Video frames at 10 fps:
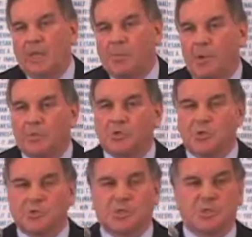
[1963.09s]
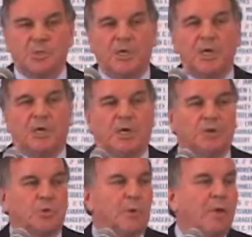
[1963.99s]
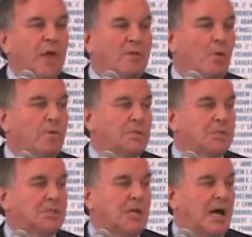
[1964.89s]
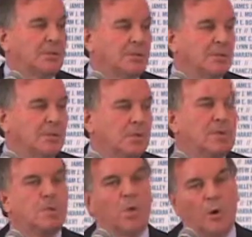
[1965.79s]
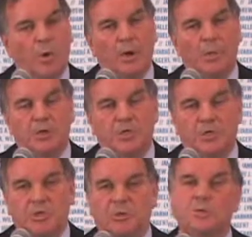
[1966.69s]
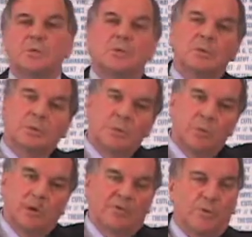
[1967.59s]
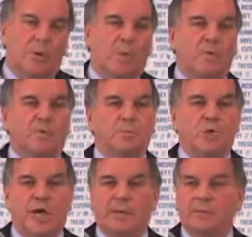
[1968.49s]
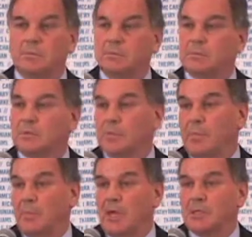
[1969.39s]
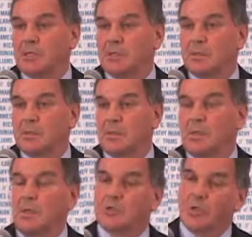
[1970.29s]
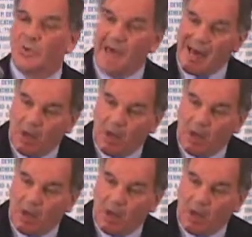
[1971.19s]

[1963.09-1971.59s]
other public school system in the country. We have over 6,000. Where do we have our teachers? We have to bring them over from China. It's amazing. And so that